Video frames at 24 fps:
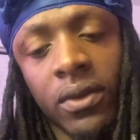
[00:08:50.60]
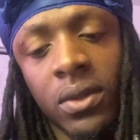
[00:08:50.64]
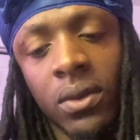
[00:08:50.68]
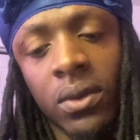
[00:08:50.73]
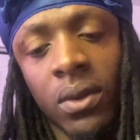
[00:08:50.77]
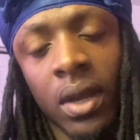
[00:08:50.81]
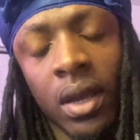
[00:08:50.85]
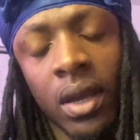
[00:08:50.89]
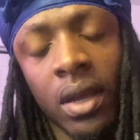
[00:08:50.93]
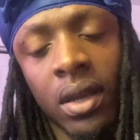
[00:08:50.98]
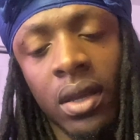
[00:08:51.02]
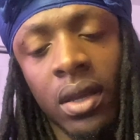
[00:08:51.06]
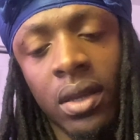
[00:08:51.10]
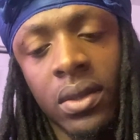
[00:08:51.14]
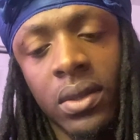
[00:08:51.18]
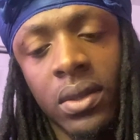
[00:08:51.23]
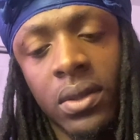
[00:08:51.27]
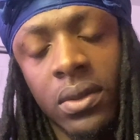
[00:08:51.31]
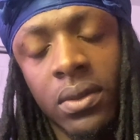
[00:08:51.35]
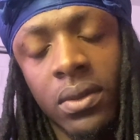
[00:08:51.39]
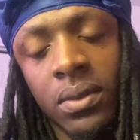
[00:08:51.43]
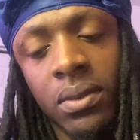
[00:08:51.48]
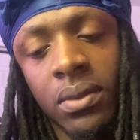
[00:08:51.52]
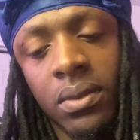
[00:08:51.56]

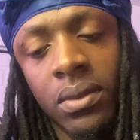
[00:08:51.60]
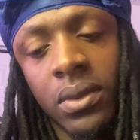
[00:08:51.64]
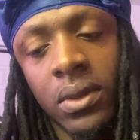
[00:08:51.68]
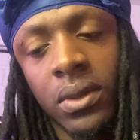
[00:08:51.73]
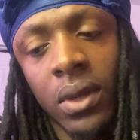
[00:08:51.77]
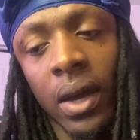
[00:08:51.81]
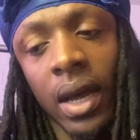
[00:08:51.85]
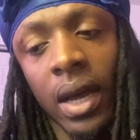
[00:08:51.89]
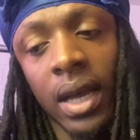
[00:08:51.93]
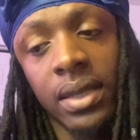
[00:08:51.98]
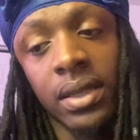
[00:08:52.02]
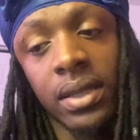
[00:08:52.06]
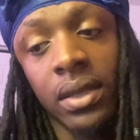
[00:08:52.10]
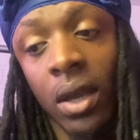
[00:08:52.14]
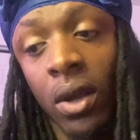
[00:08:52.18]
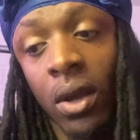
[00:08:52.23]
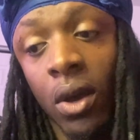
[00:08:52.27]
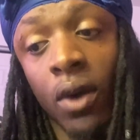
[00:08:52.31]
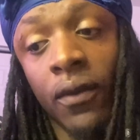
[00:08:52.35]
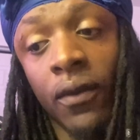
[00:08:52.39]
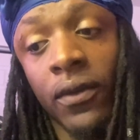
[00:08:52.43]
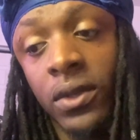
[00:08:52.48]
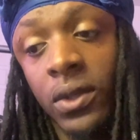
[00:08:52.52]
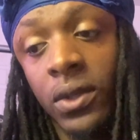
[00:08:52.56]
days. So I stayed
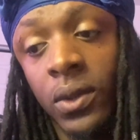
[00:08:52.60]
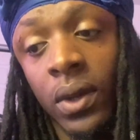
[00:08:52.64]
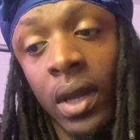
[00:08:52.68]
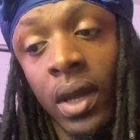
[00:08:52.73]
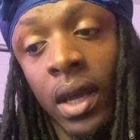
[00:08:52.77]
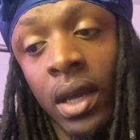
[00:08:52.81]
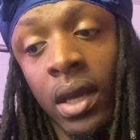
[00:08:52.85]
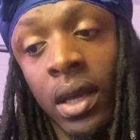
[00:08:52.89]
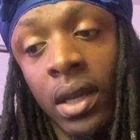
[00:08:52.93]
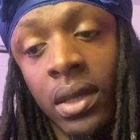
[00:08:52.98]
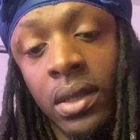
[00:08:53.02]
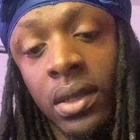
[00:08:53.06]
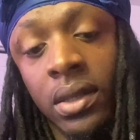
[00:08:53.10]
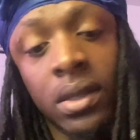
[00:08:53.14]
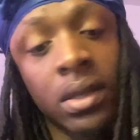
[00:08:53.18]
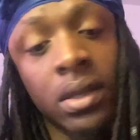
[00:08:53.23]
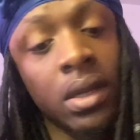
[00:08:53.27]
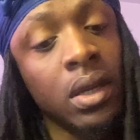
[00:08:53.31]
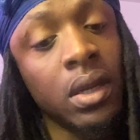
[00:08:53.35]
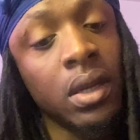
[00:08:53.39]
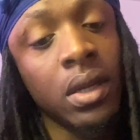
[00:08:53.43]
home for 2 days.